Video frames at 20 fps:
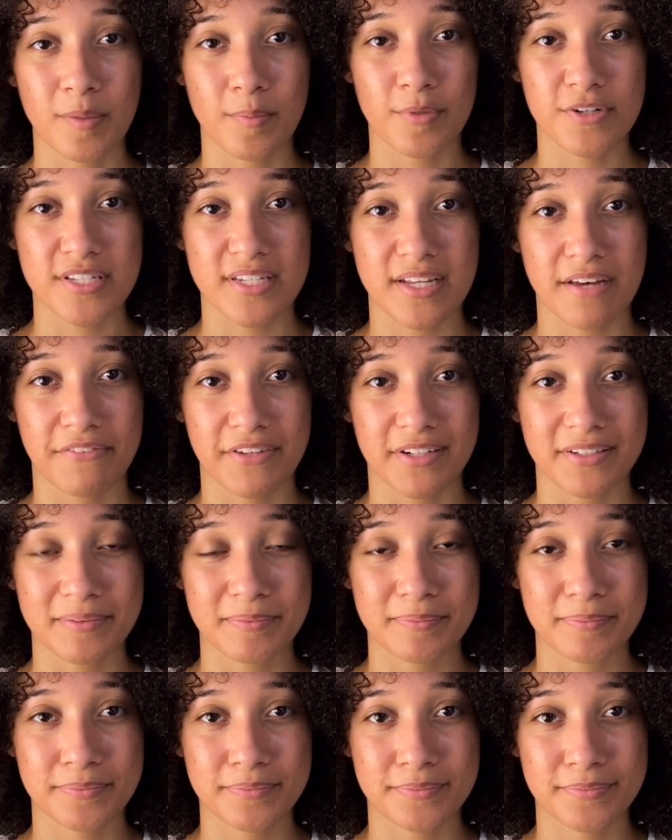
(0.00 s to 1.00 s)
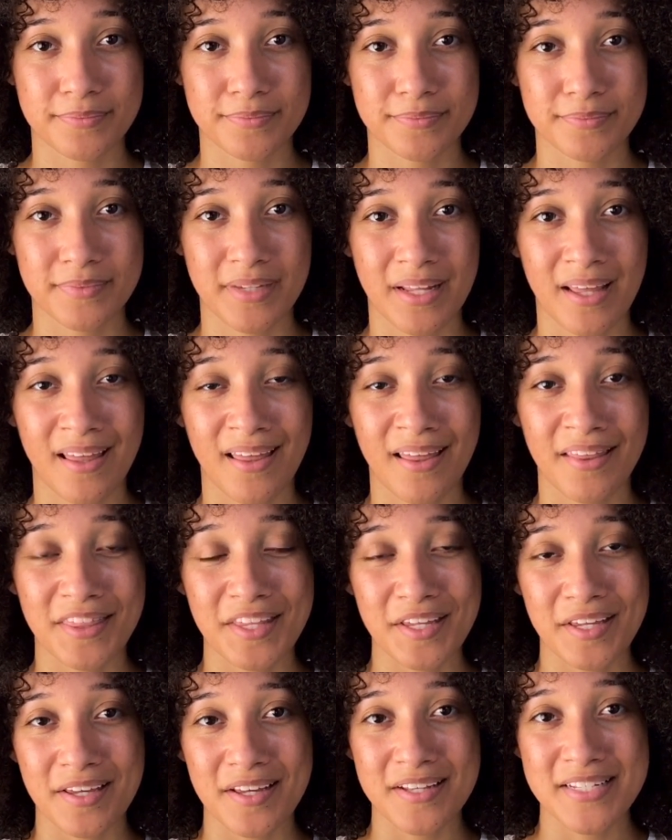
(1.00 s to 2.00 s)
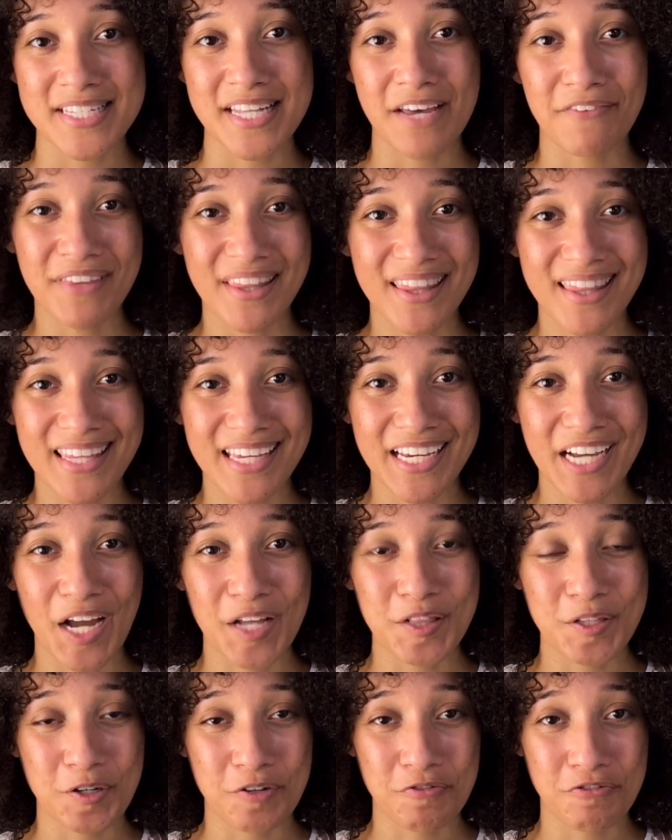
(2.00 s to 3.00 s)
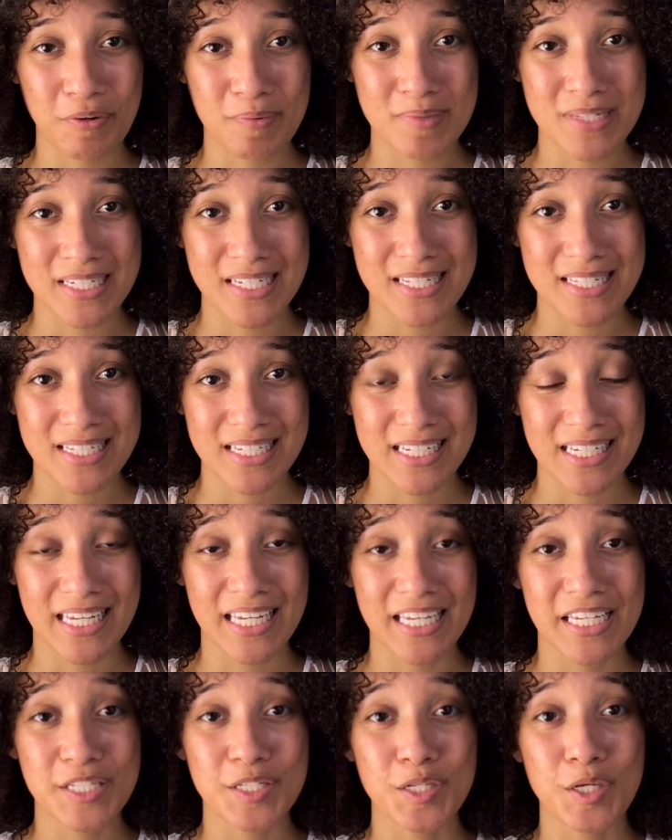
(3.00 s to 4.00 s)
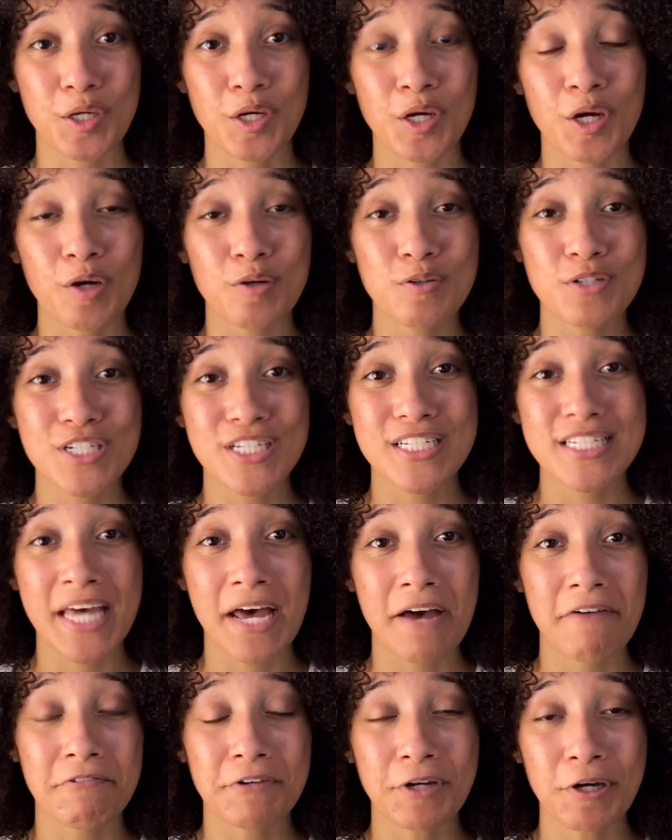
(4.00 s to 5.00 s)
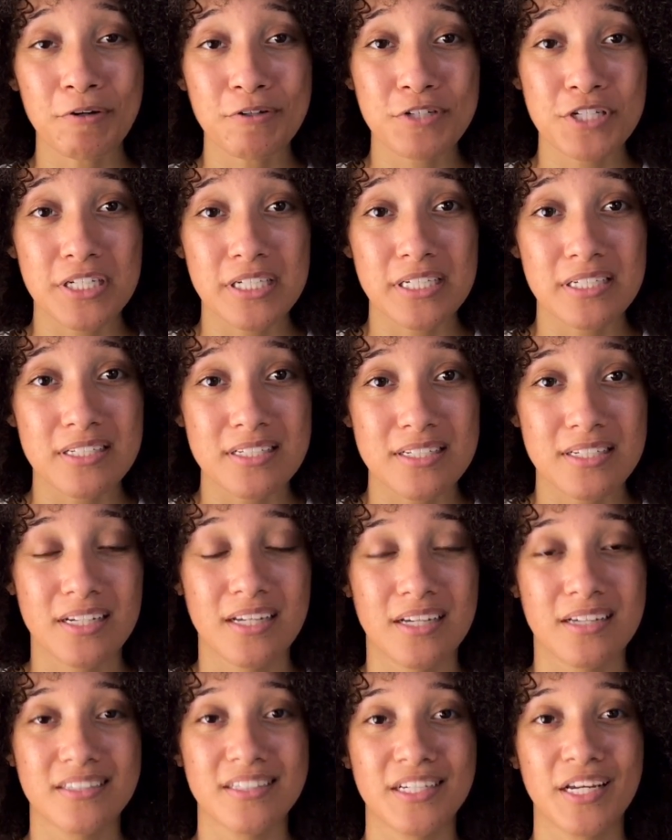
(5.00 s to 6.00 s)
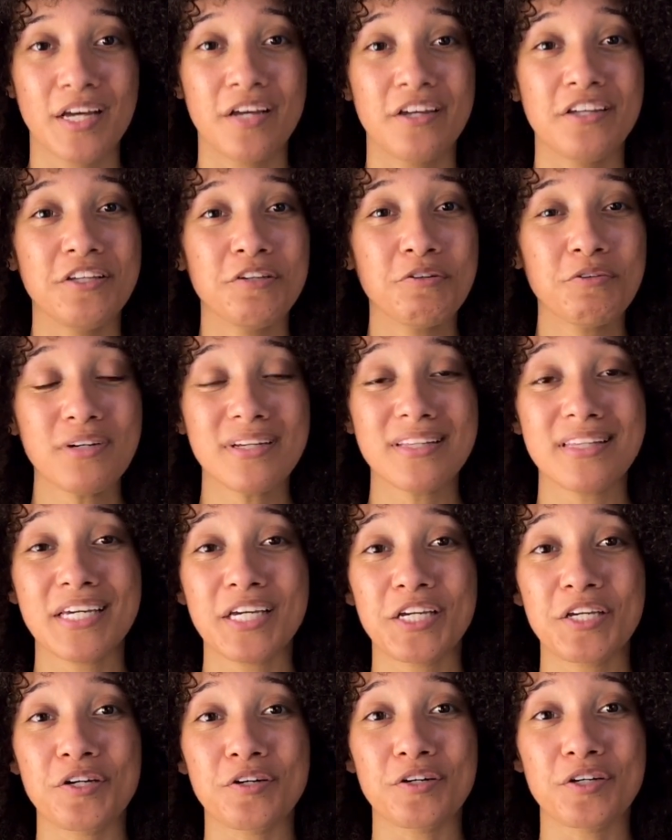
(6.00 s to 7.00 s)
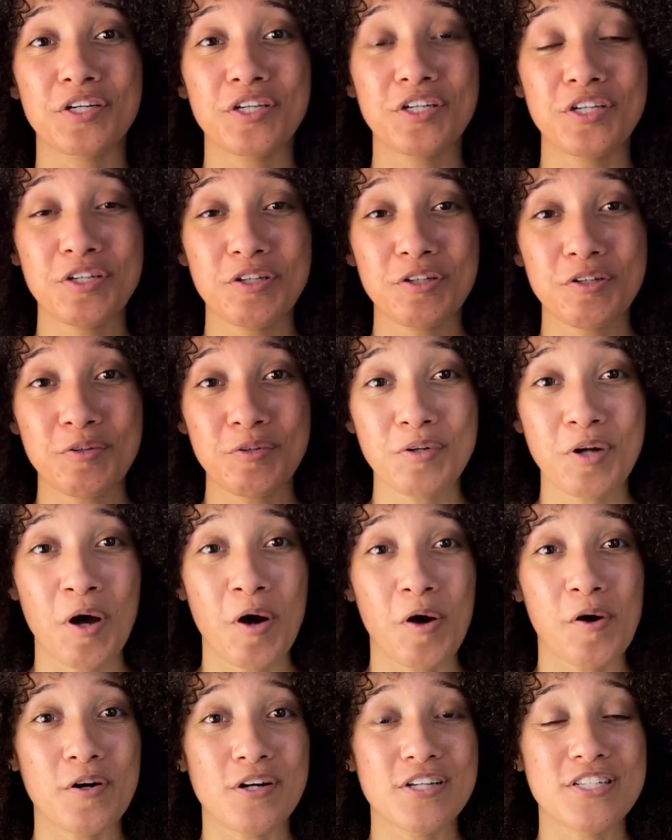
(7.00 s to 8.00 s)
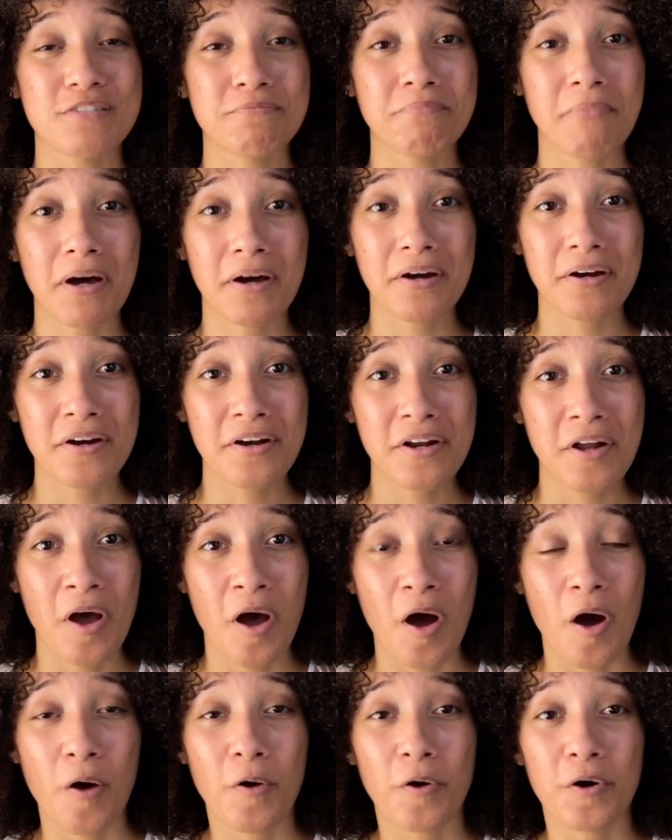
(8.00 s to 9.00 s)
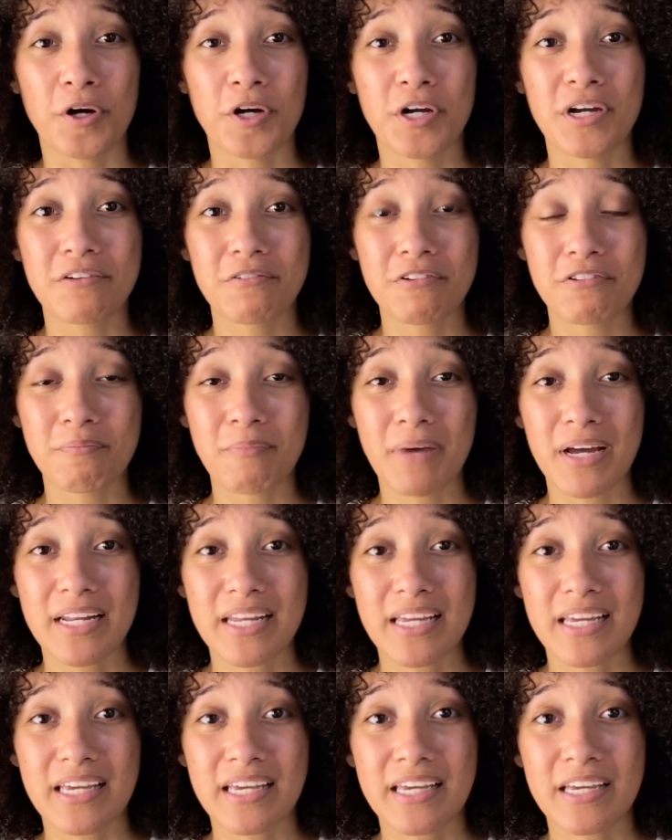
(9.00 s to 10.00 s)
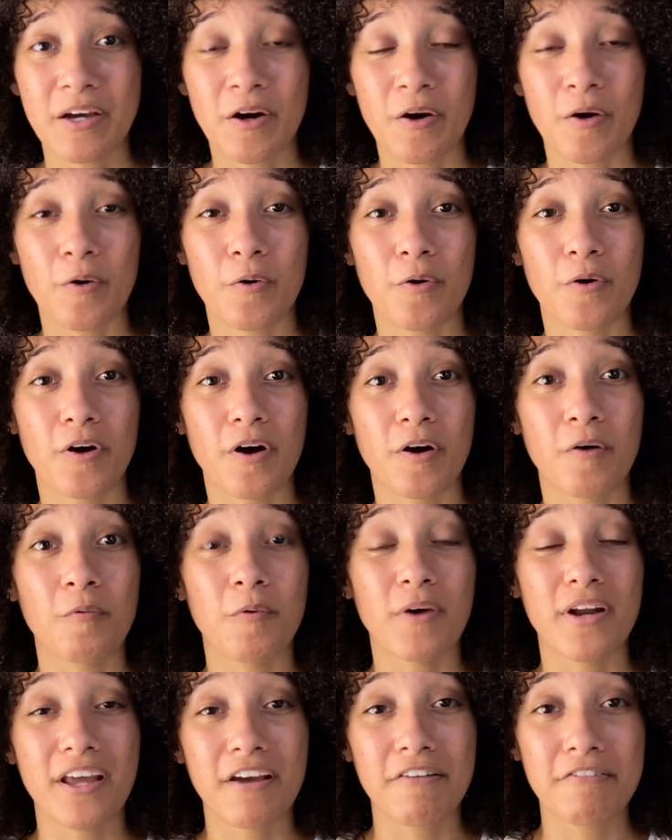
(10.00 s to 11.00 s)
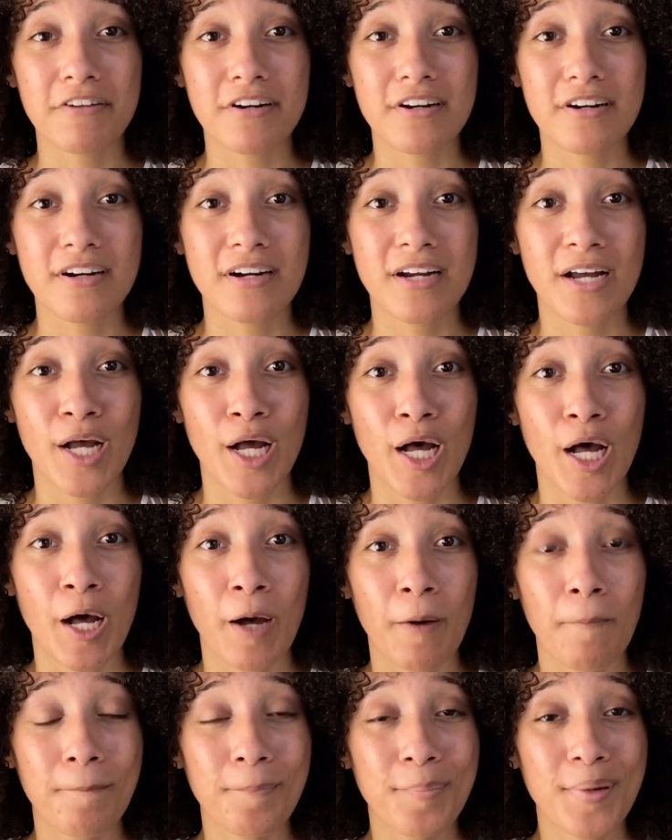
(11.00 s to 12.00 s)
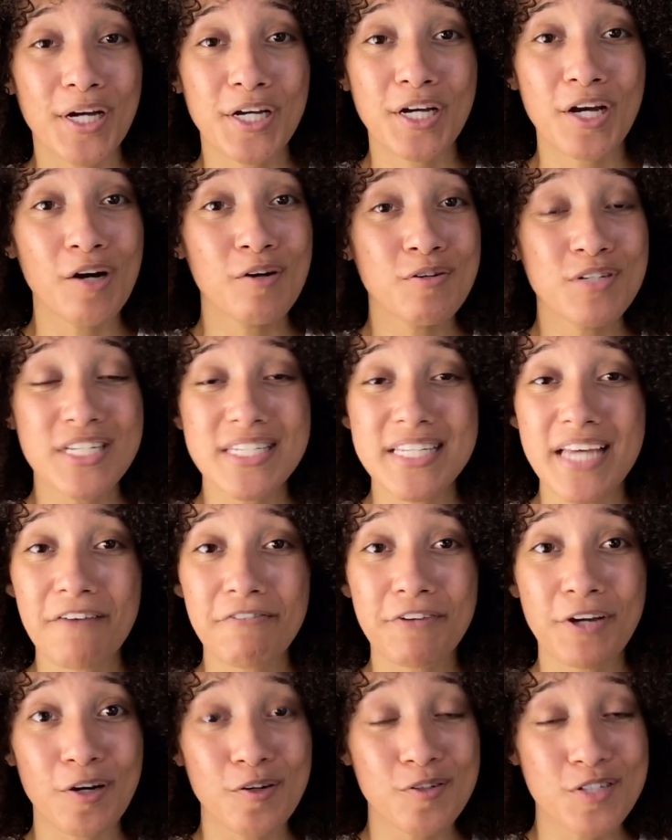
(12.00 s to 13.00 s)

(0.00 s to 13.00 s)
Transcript: Number 7. The 7th thing I learned from Cici is coaches have coaches. You could think you're cute or smart or good with money or whatever, but coaches have